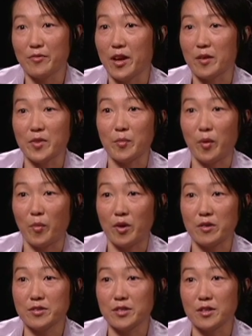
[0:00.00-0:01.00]
family
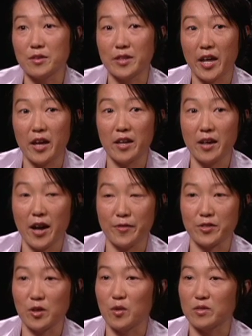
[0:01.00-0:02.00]
members, they have
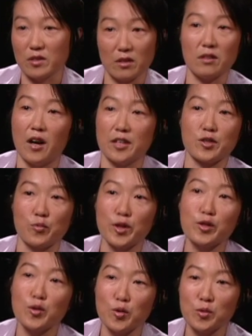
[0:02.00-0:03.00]
to go into the closet
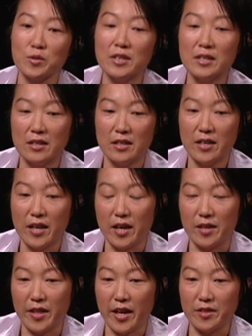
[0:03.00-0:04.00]
with you,
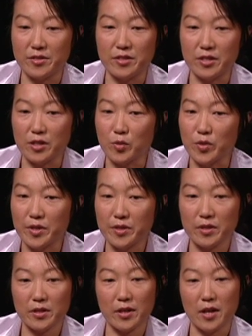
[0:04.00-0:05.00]
and they deal with
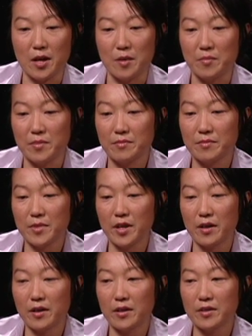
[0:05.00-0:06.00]

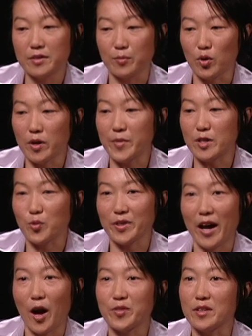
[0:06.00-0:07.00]
deployments
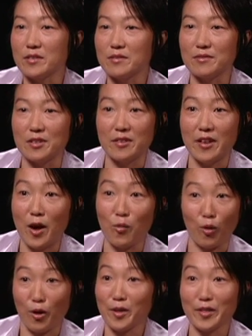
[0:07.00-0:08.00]
without the
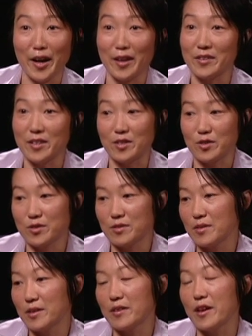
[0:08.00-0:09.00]
network that is
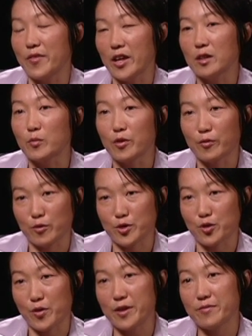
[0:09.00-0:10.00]
available for
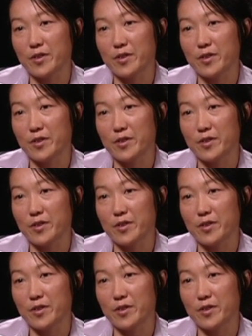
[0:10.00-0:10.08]
straight